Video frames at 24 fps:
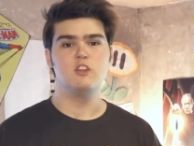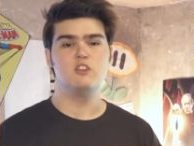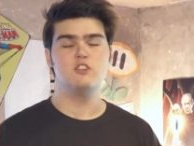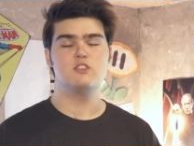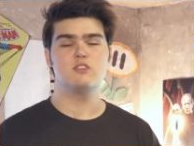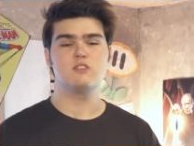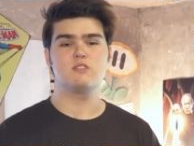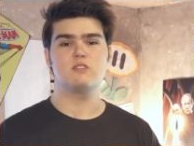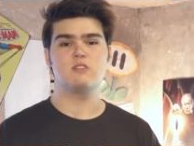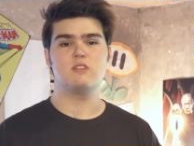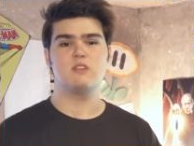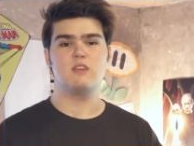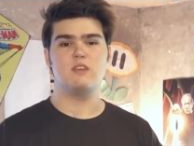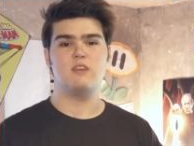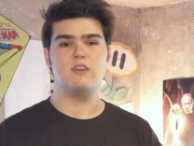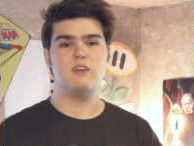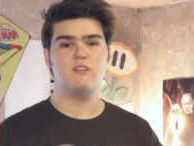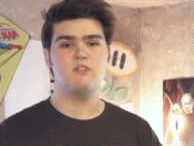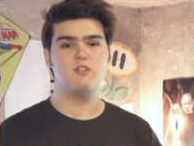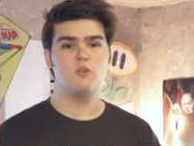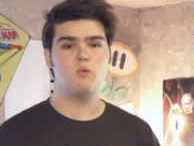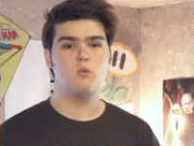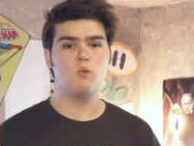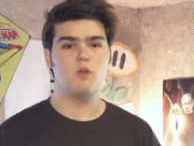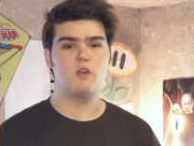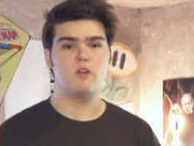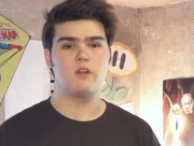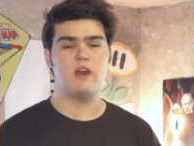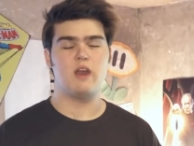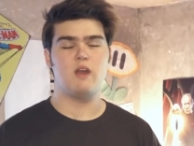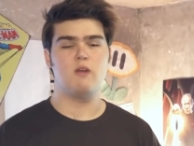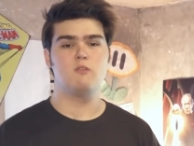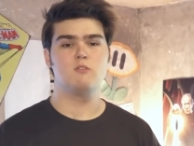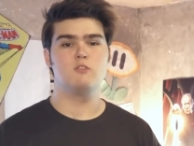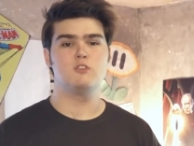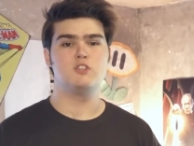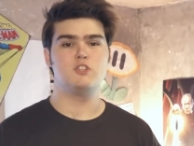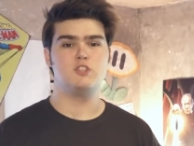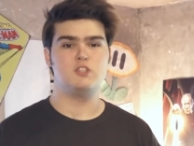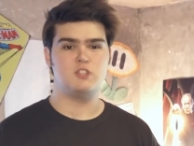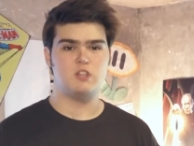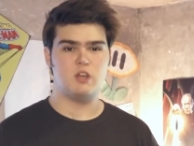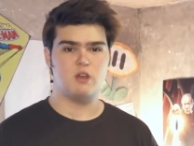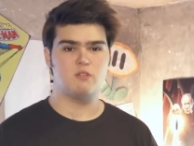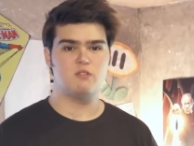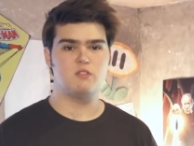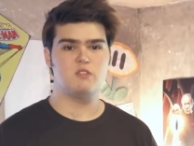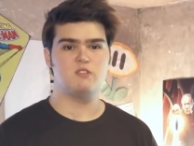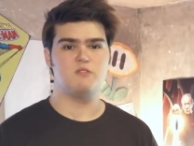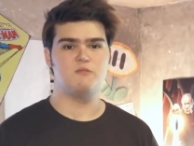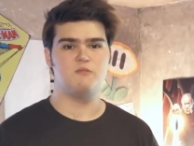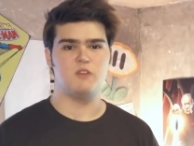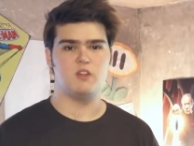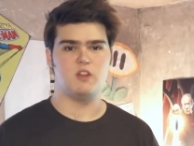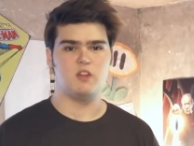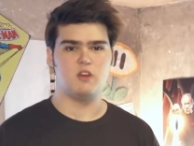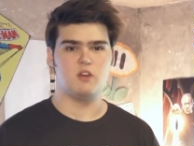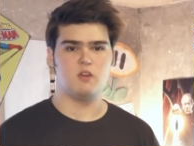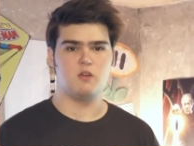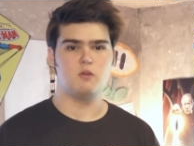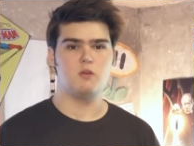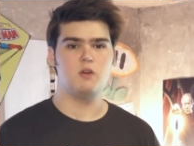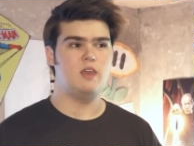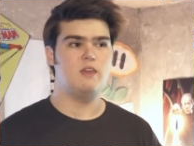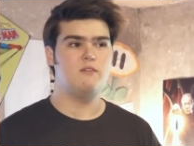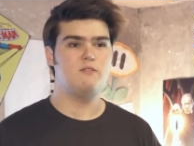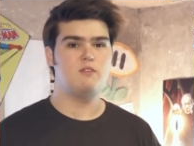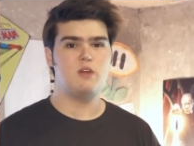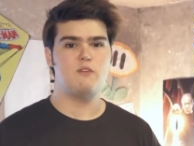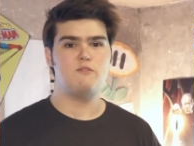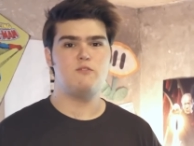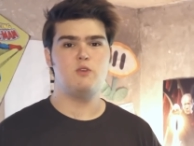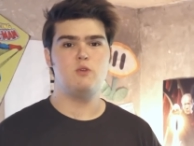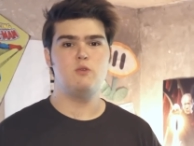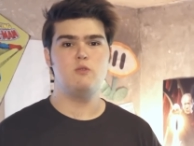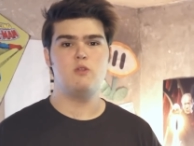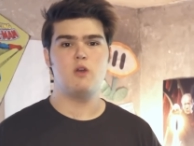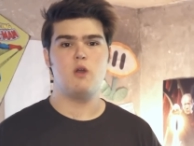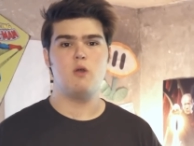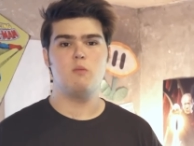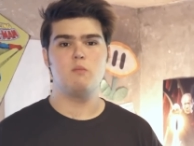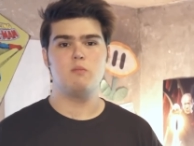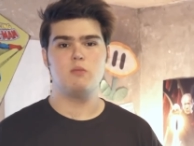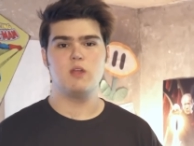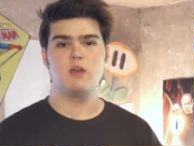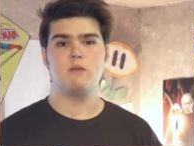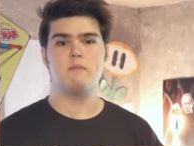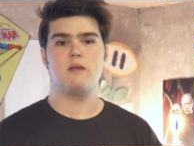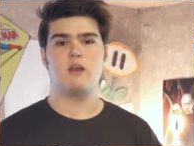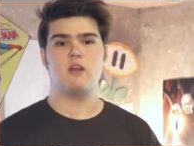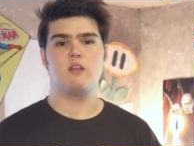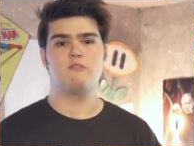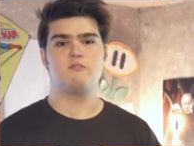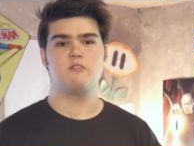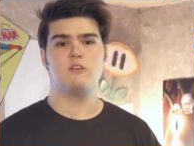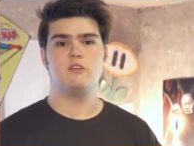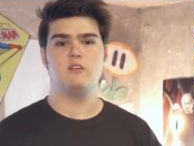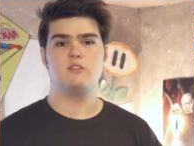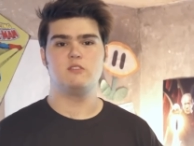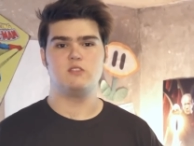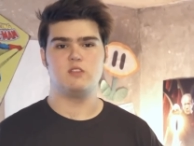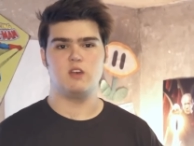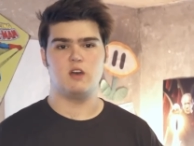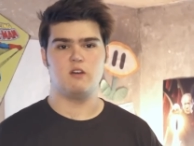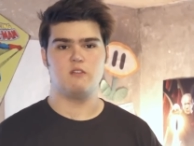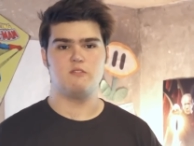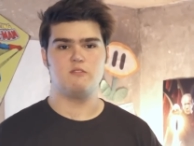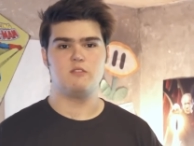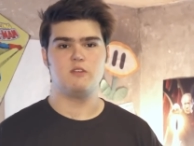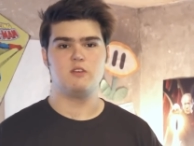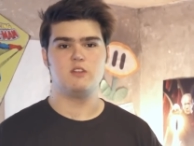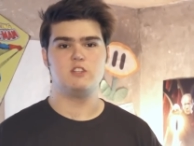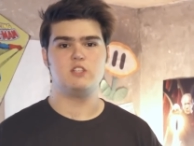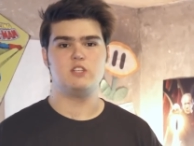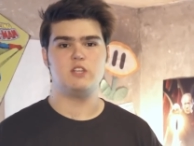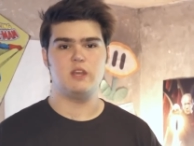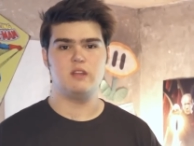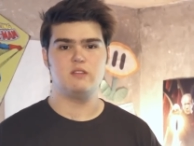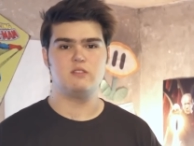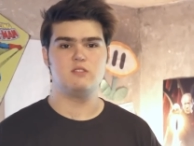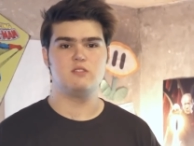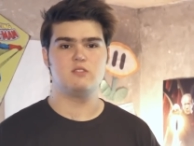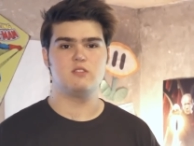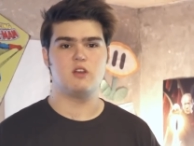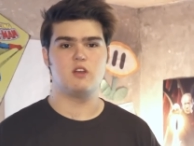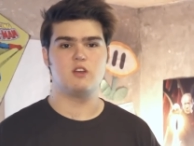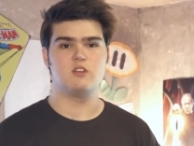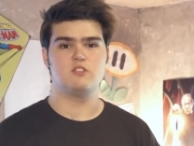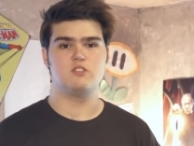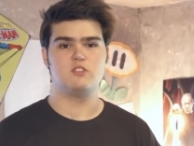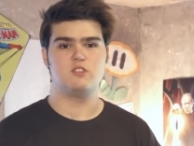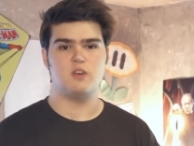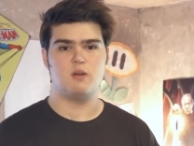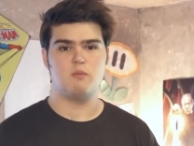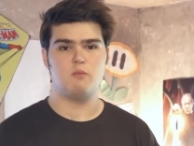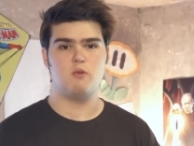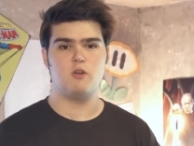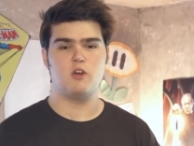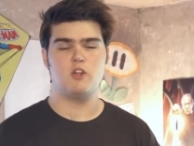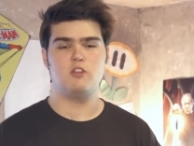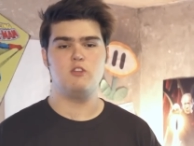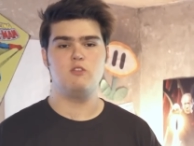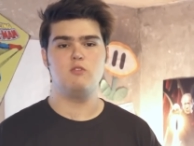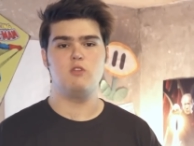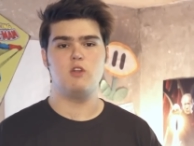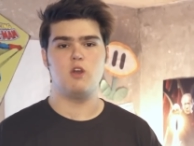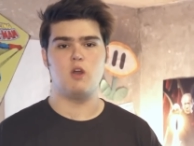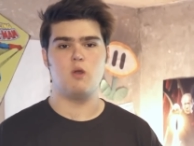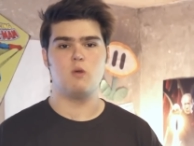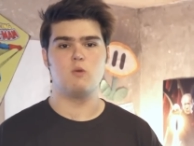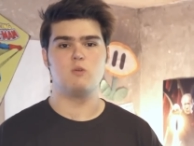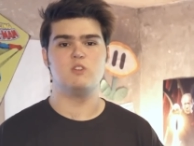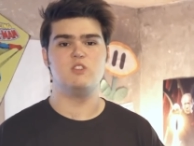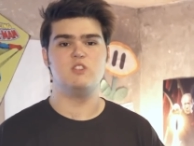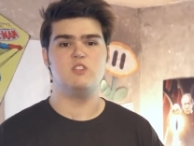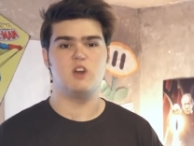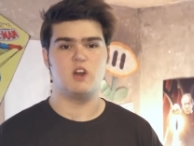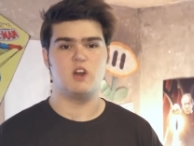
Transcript: Just get the word out, share this video. Even if you don't play Battlefront yourself, chances are someone you know